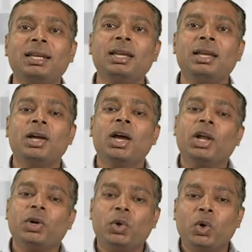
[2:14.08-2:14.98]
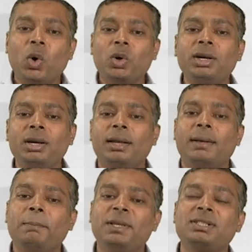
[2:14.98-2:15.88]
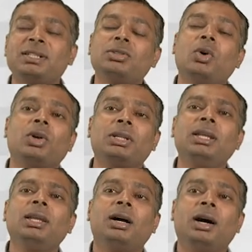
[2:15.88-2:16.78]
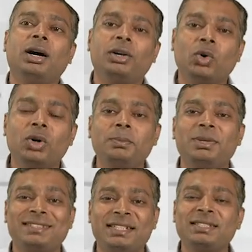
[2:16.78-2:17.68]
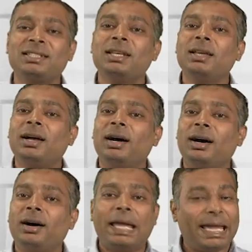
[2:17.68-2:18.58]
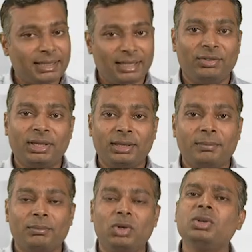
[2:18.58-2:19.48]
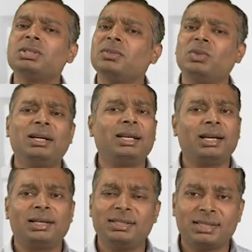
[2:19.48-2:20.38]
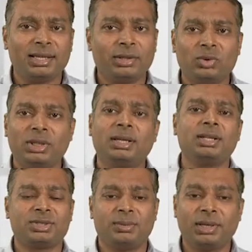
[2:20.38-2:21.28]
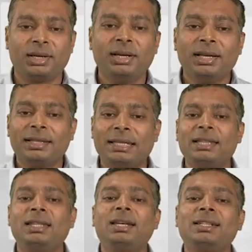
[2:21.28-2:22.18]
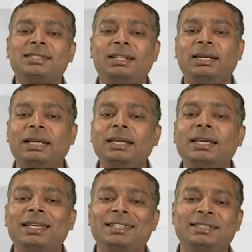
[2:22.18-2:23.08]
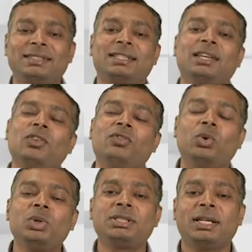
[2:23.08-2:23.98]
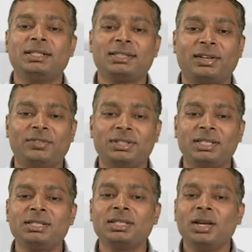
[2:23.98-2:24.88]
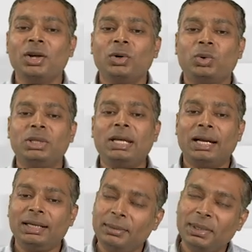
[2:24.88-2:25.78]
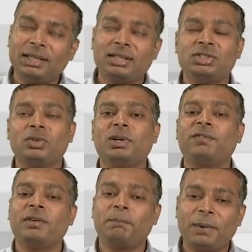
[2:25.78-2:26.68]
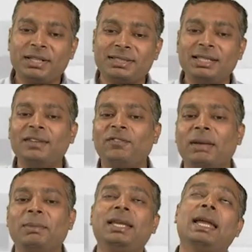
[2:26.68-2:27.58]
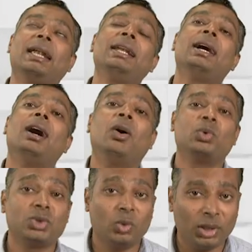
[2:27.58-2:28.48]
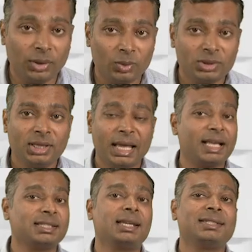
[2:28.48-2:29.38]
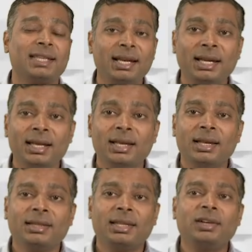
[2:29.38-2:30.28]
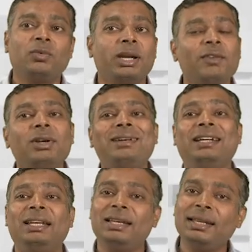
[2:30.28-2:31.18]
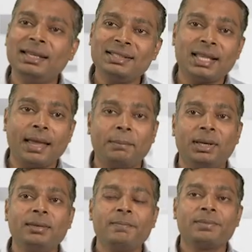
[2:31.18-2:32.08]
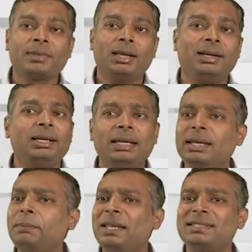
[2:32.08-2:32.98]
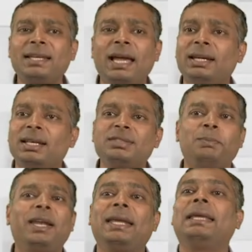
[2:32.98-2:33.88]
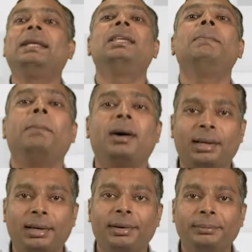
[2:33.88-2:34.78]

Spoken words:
a non-business or the non-business activity, because we are directly selling to the customer. Then there is retailing is the sale of goods and services to the ultimate consumer for personal, family and household use. As I said, that whenever retailing is happening, retailing basic idea is breaking the bulk.